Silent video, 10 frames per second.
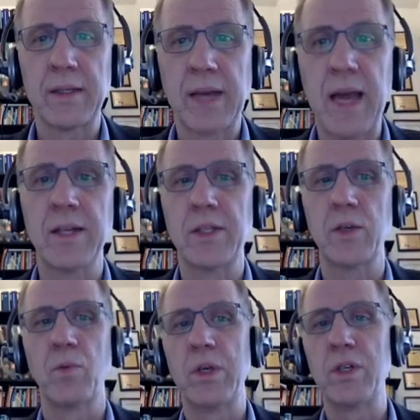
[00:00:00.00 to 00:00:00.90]

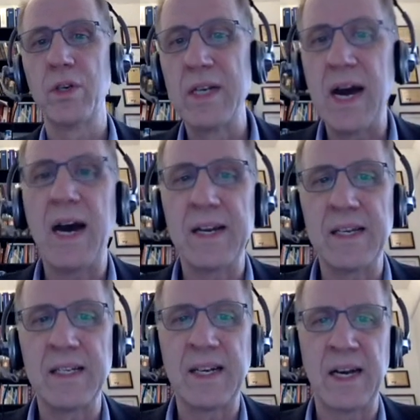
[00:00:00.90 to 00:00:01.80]
cancel when you're not
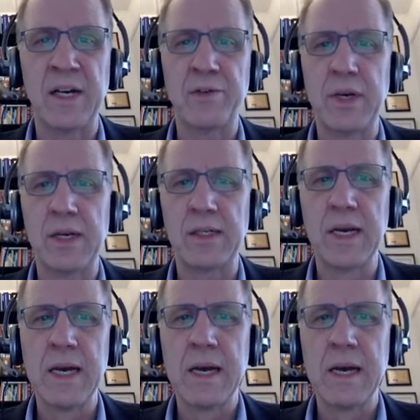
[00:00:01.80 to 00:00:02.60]
in contract.